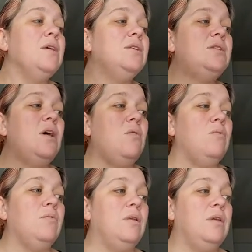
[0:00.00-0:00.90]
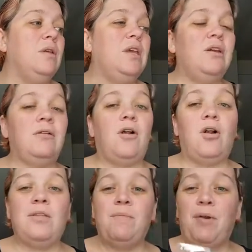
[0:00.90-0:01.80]
So here
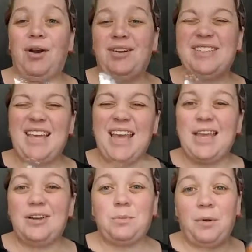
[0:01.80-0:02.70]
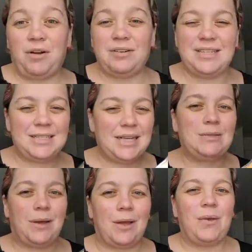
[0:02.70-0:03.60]
are the perks, okay? Here's perks, because
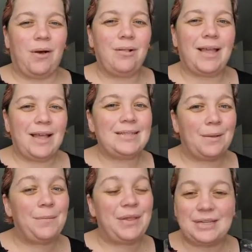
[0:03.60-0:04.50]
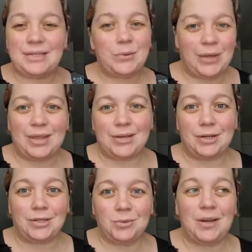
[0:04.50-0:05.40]
guess what? We all like something to sweeten the
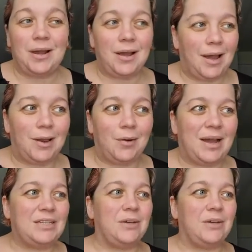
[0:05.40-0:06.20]
deal, do we not? I know I do,